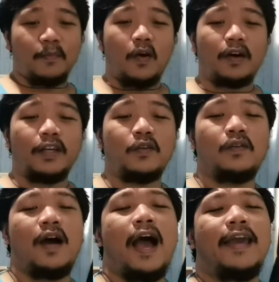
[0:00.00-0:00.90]
nagbongga
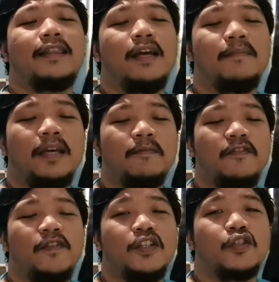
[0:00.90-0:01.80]
yung item na
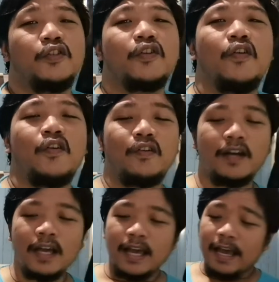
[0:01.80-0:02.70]
i-feature ko.
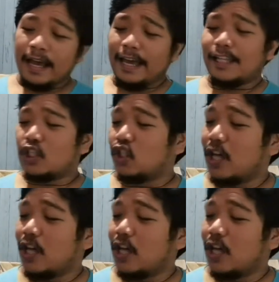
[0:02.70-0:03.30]
It's